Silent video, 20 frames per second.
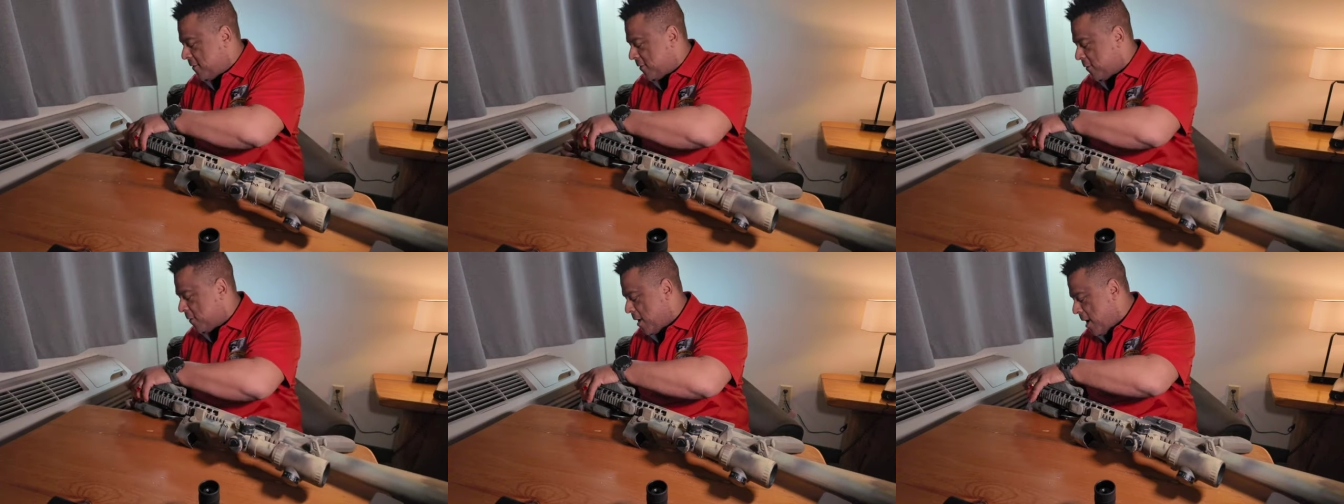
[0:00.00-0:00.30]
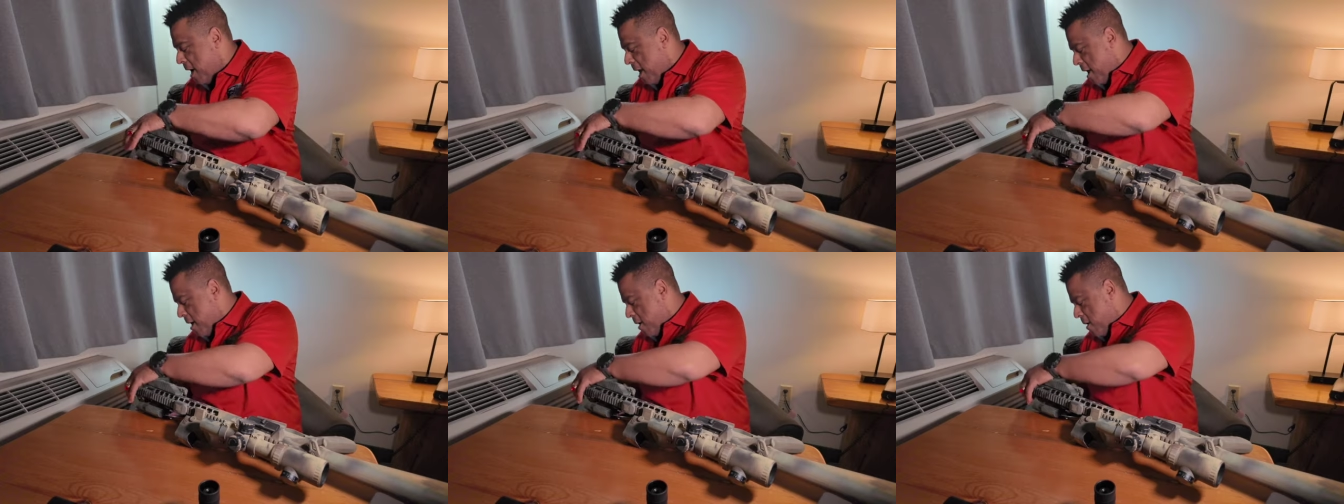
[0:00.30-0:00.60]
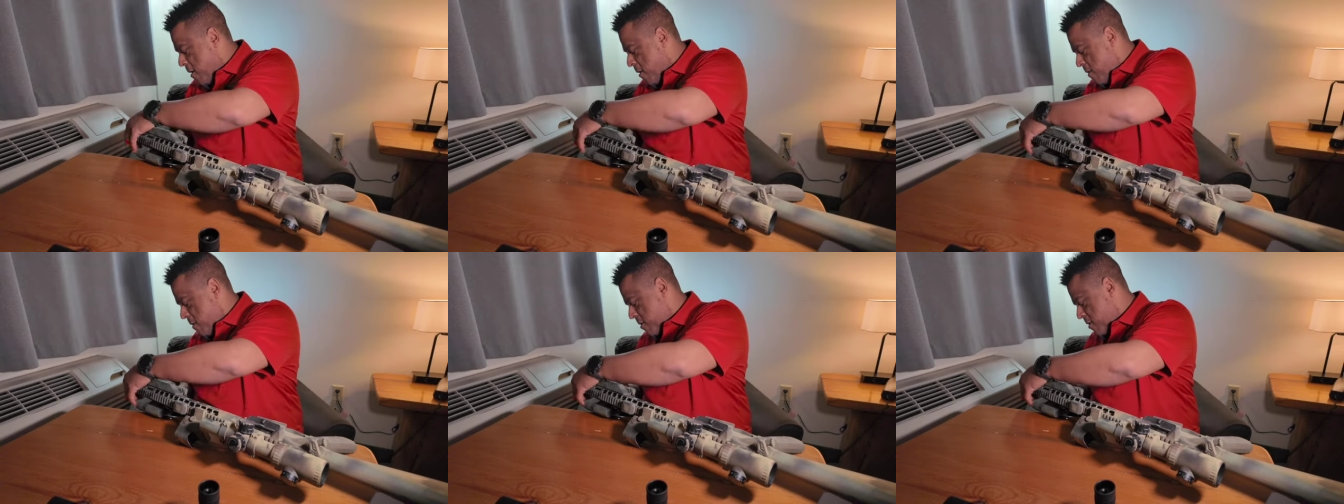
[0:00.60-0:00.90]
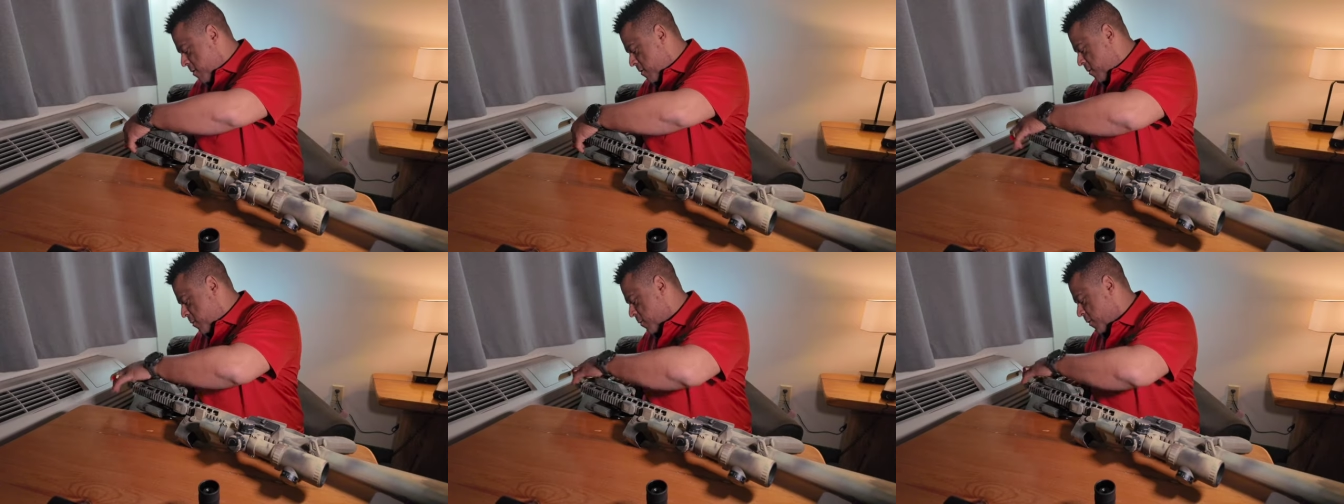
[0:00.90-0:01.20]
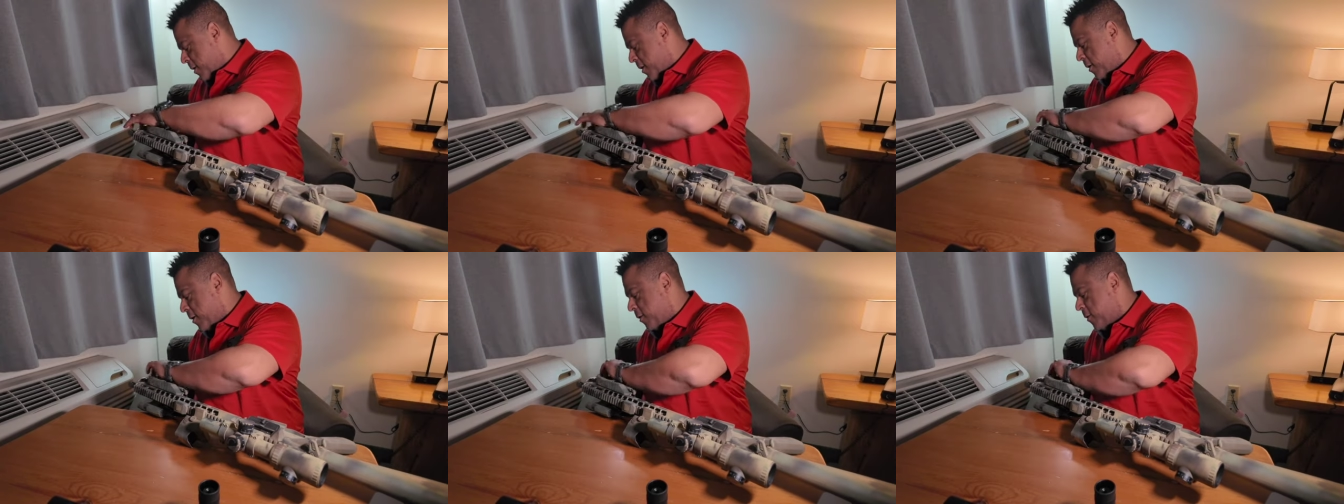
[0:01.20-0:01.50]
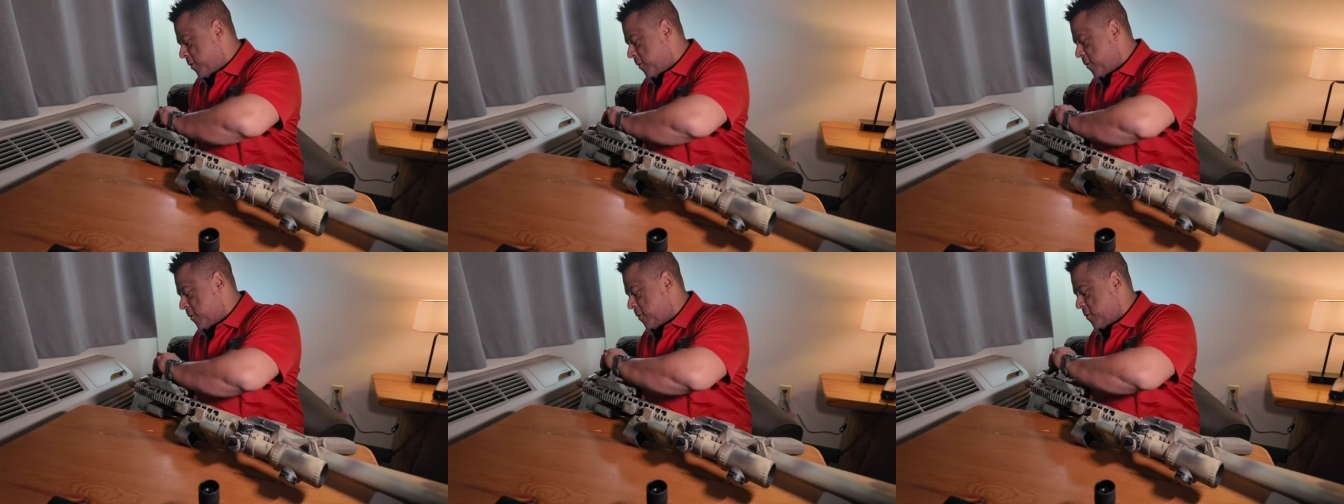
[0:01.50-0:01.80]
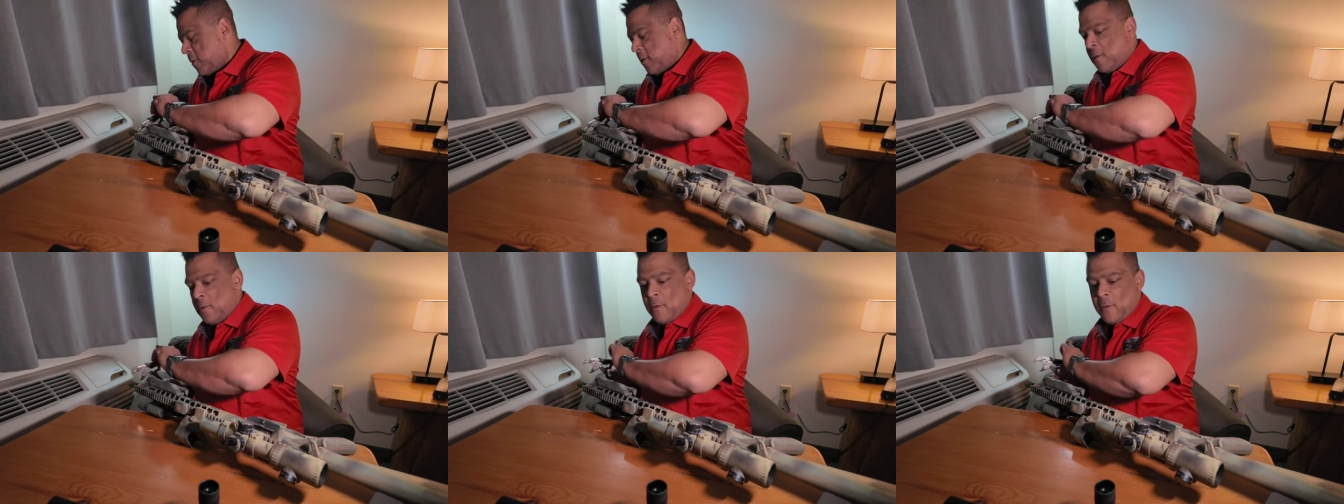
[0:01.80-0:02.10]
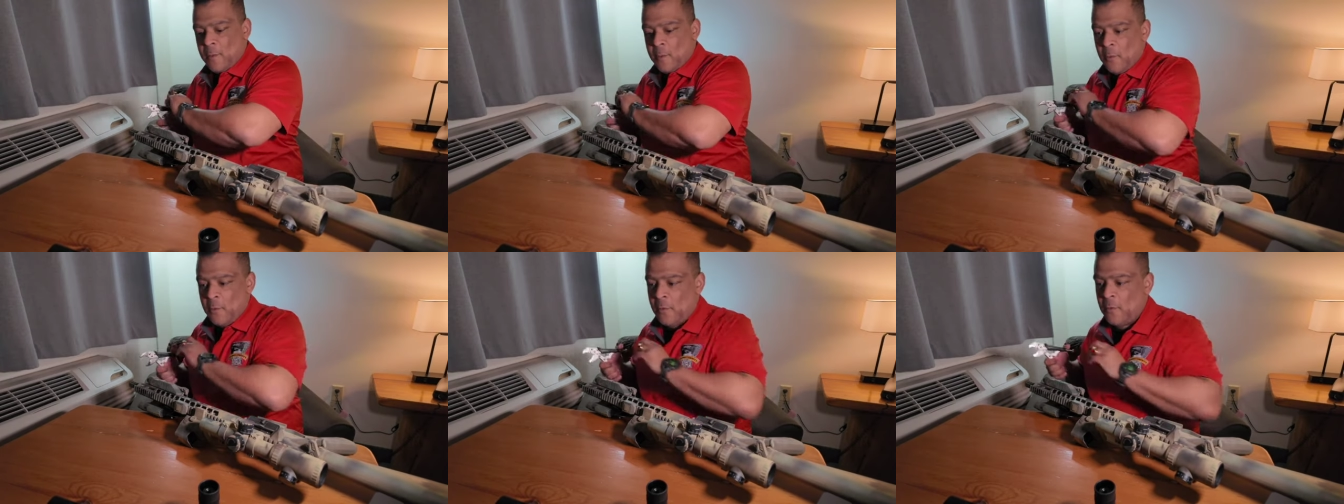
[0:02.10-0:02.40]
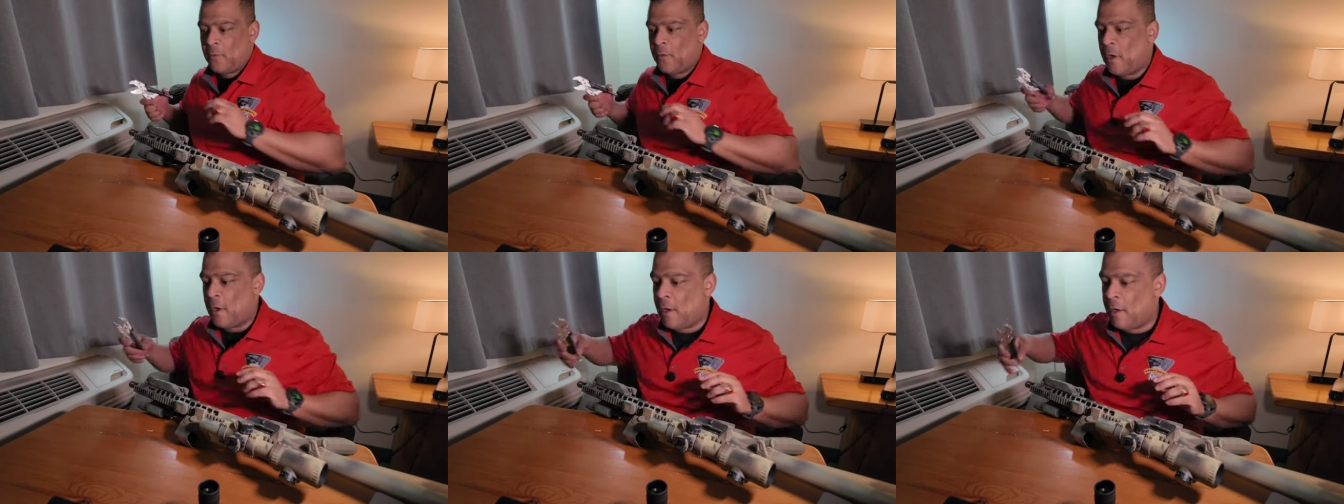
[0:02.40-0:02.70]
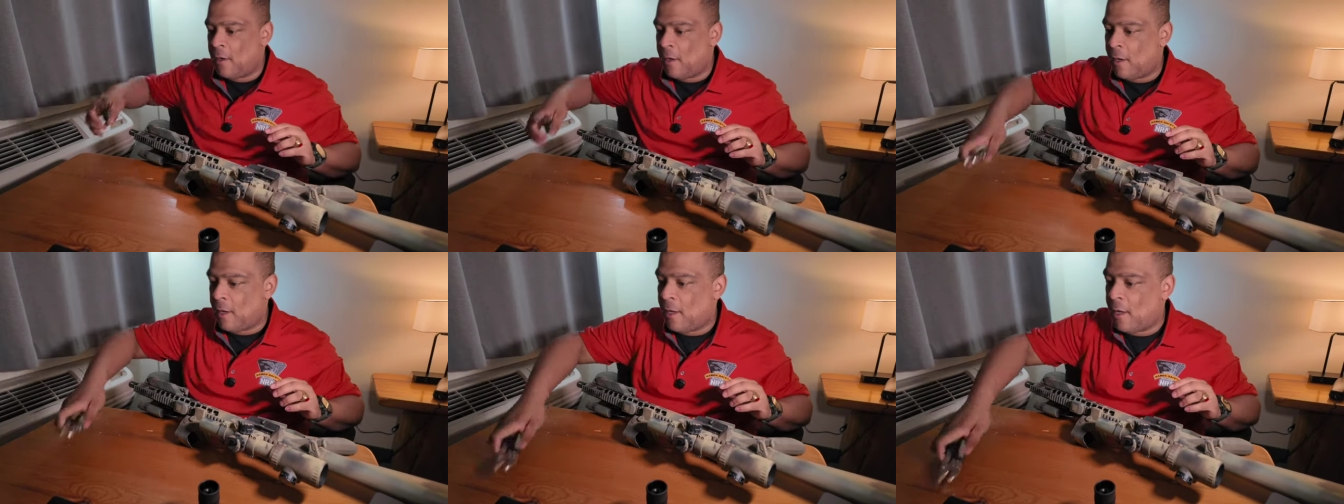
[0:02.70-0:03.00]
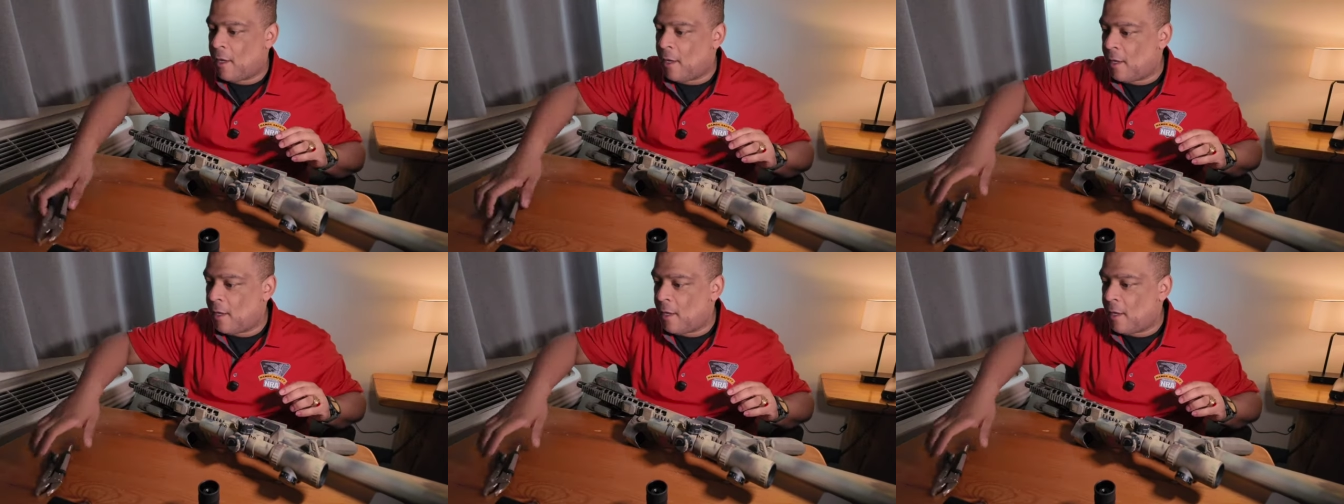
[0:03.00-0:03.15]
So now we're gonna do is gonna remove our